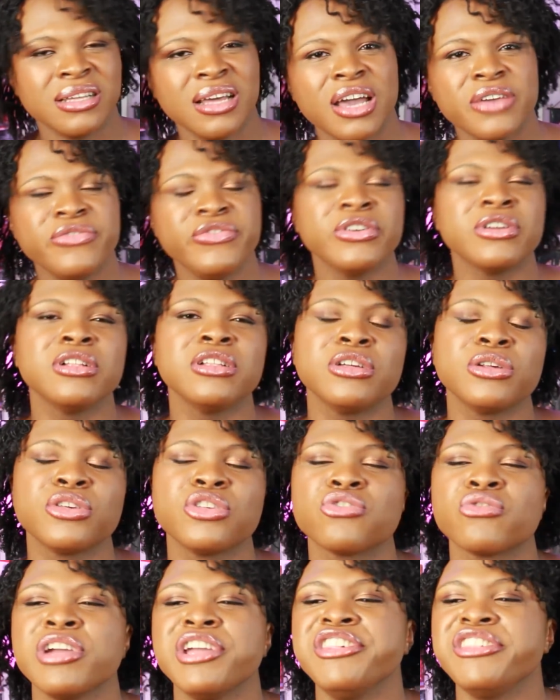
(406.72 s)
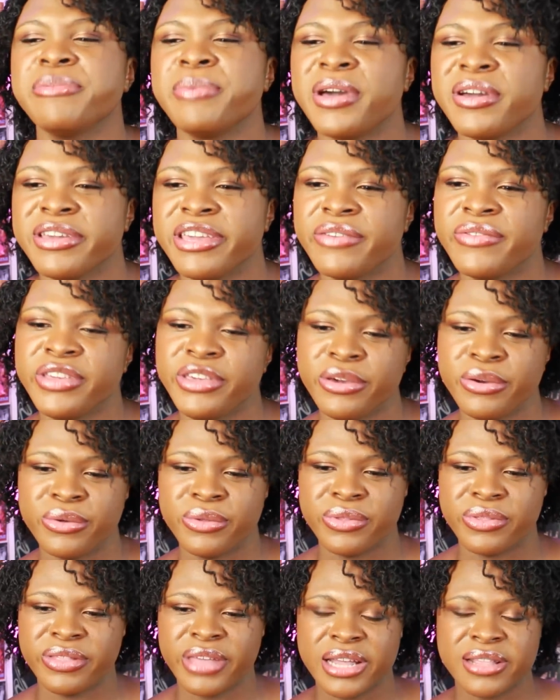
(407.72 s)
feel a little strange about giving
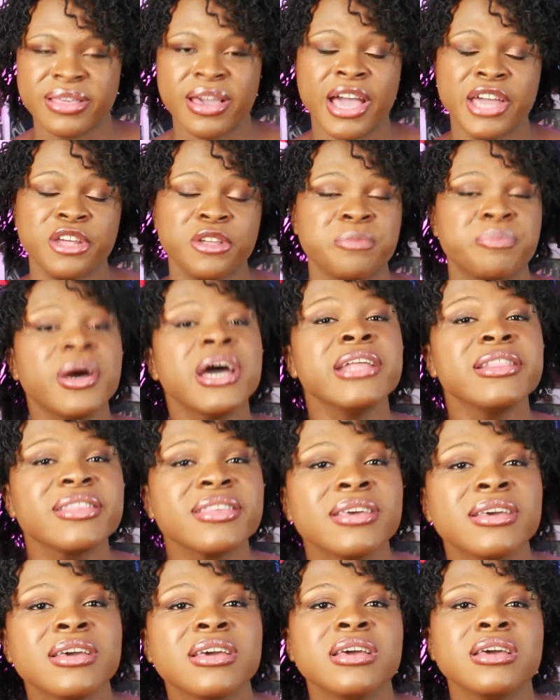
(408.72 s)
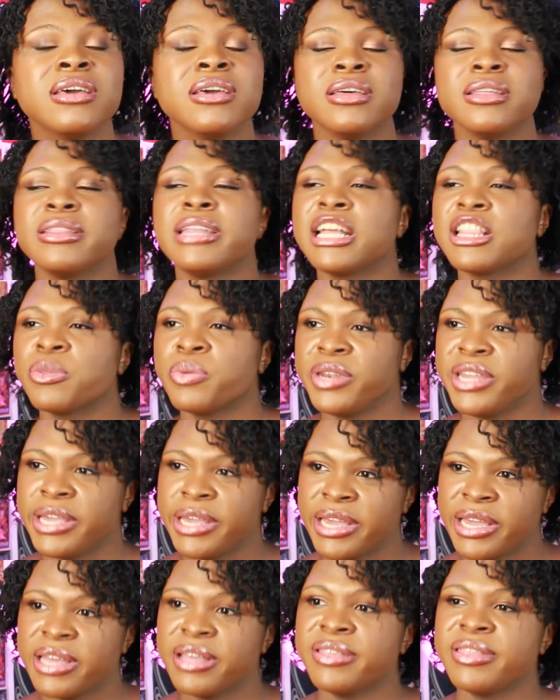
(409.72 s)
you that title. But that's what he
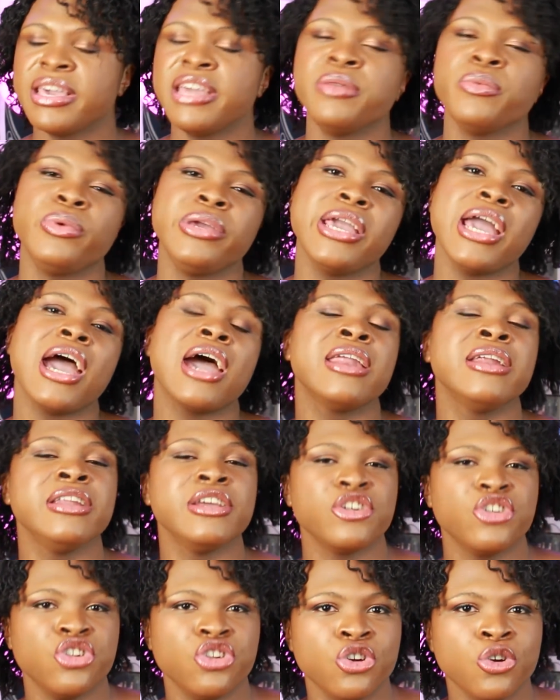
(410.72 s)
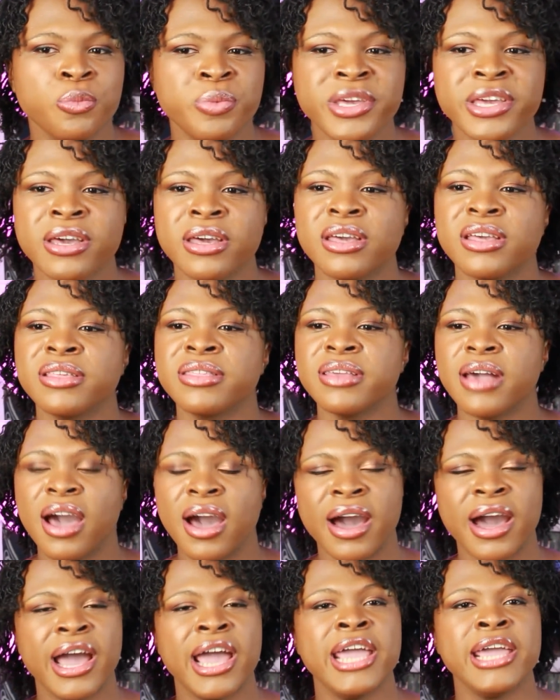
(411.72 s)
is, and we had an issue because
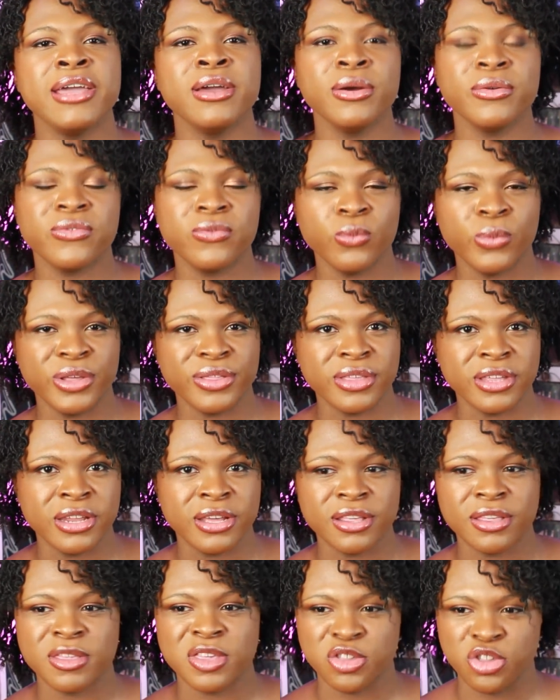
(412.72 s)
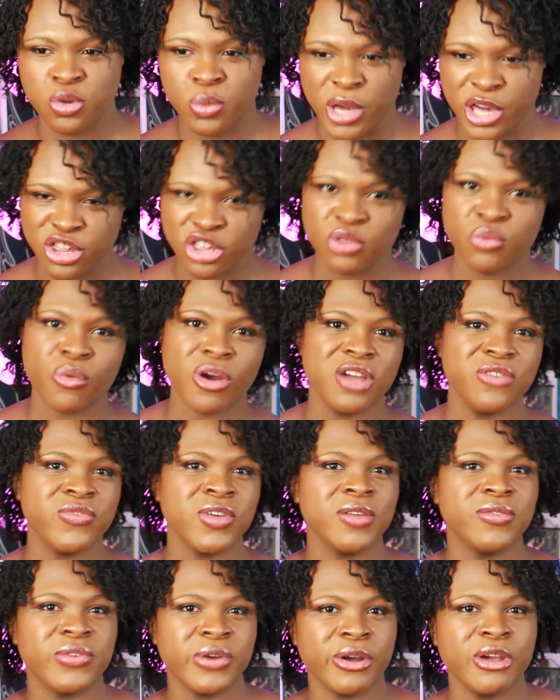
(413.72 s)
I was in a situation where I
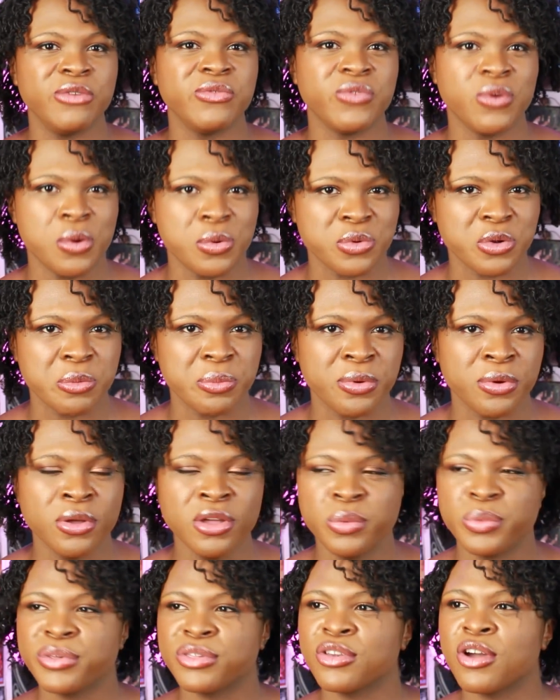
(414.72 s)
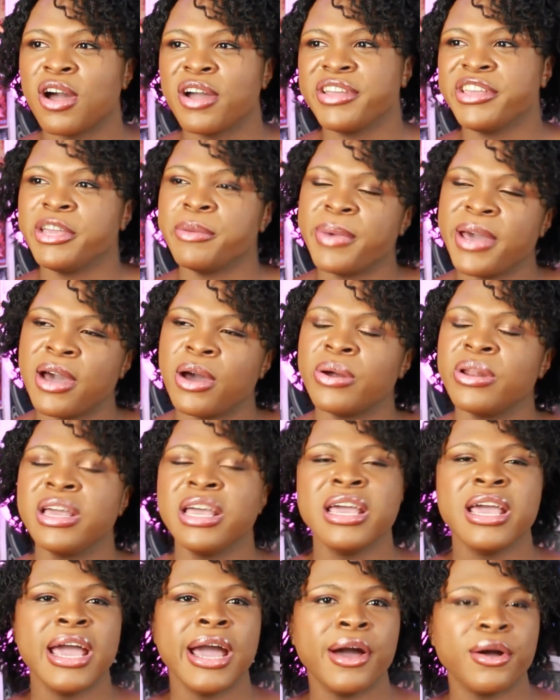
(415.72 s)
felt very vulnerable and was talking about
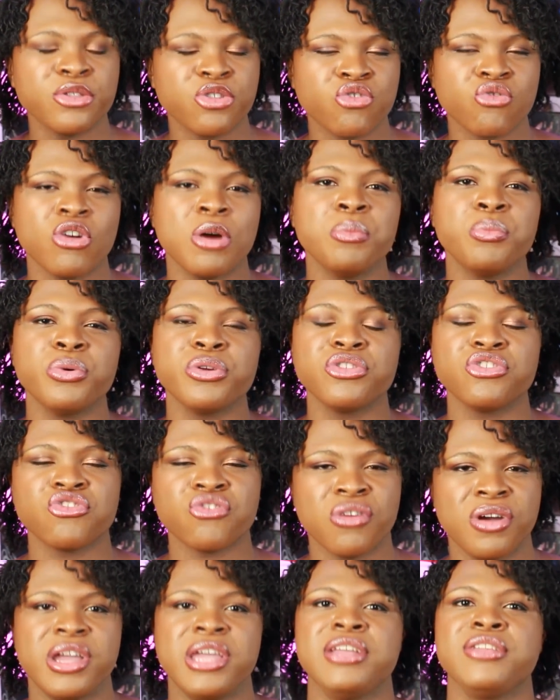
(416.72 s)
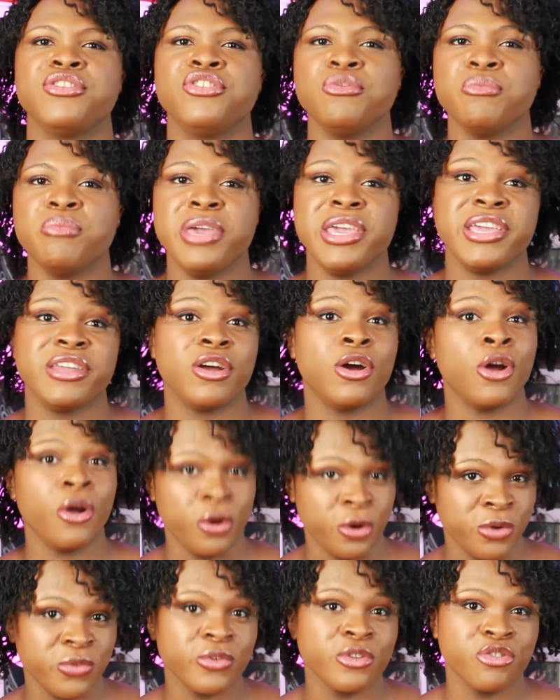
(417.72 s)
how Trump was trying to make it
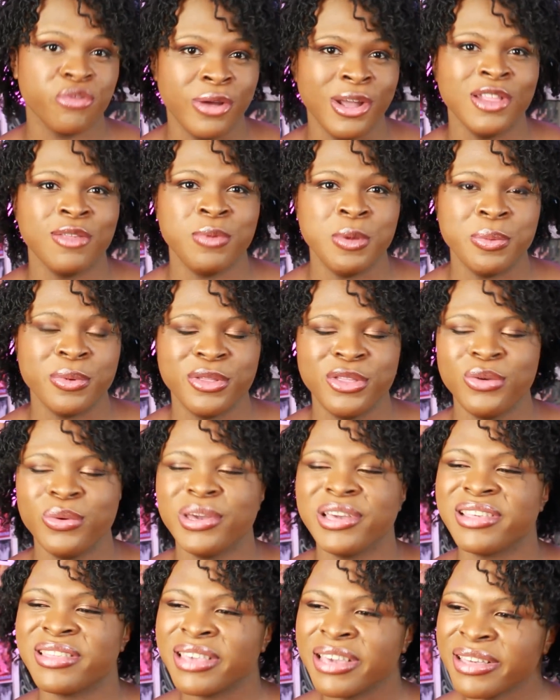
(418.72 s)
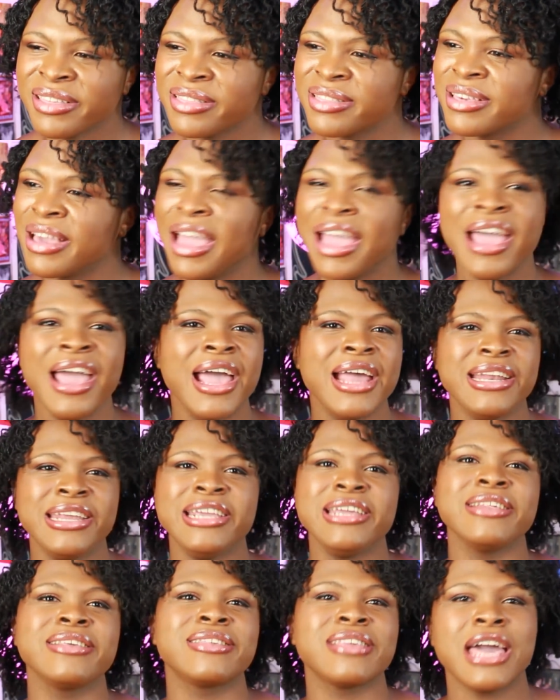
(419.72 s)
harder for trans people to exist, and
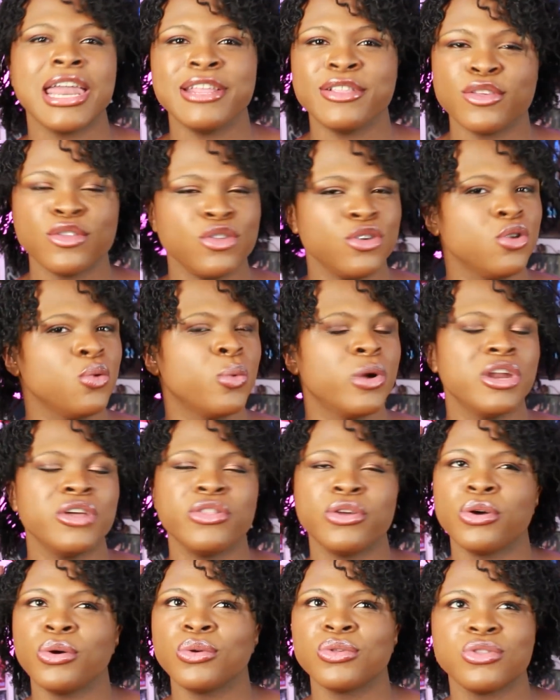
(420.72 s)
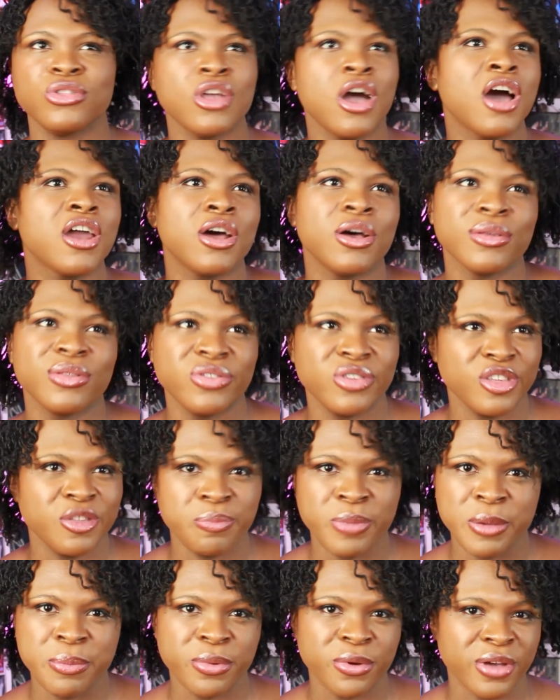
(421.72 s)
he decided to do one of those not all cis
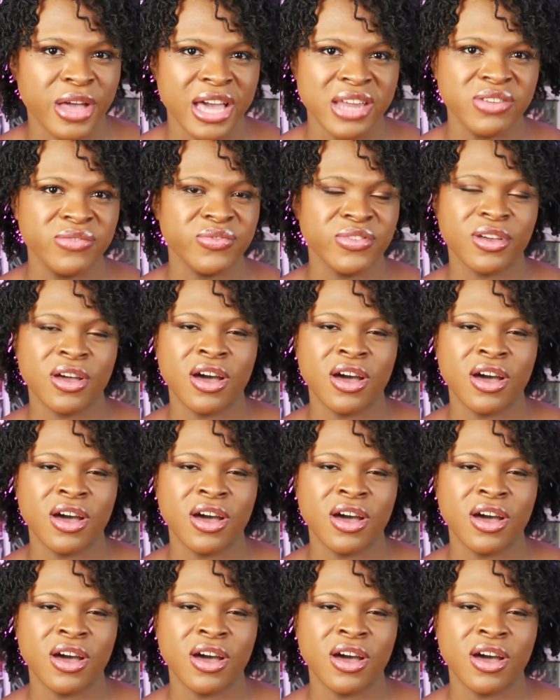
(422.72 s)
people kind of